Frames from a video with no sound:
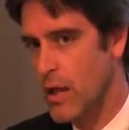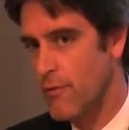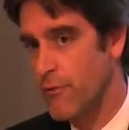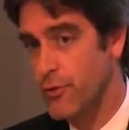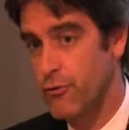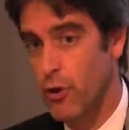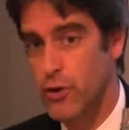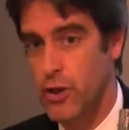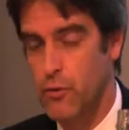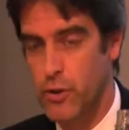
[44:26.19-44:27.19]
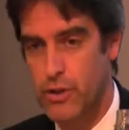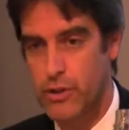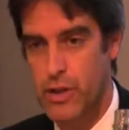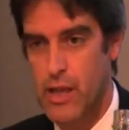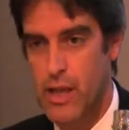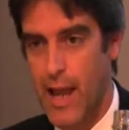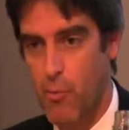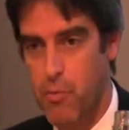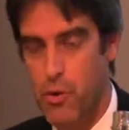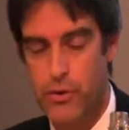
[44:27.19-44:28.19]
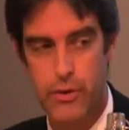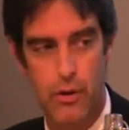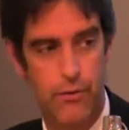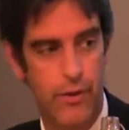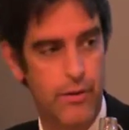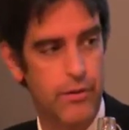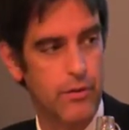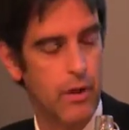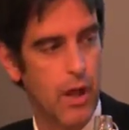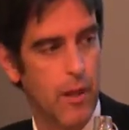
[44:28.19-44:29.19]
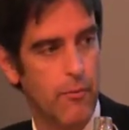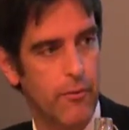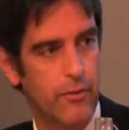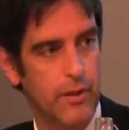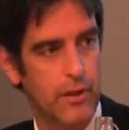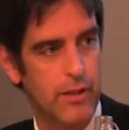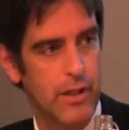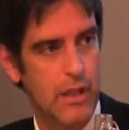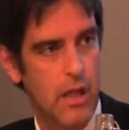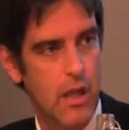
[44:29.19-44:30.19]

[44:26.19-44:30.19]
infrastructure, which is the output of this facility,